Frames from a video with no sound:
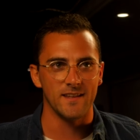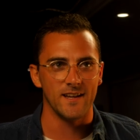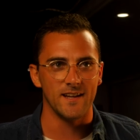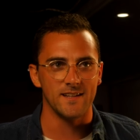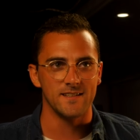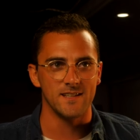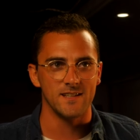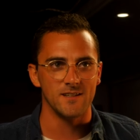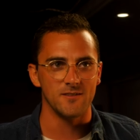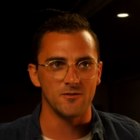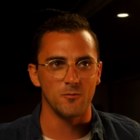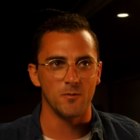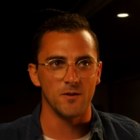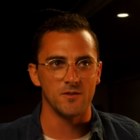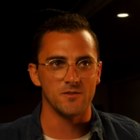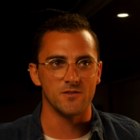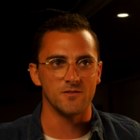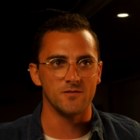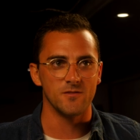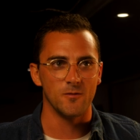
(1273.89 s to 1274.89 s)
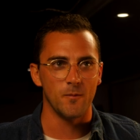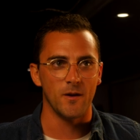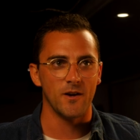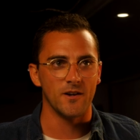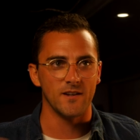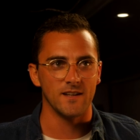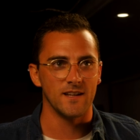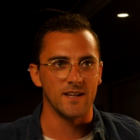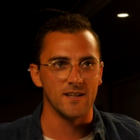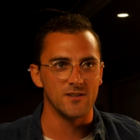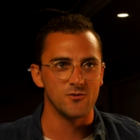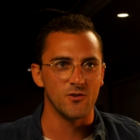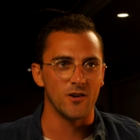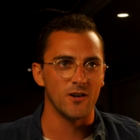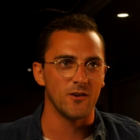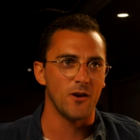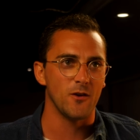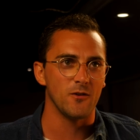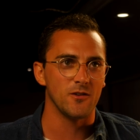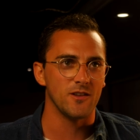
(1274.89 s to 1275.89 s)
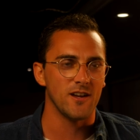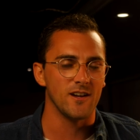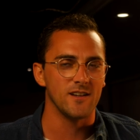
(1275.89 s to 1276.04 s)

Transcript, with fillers: the idea of a bunch of American kids running around with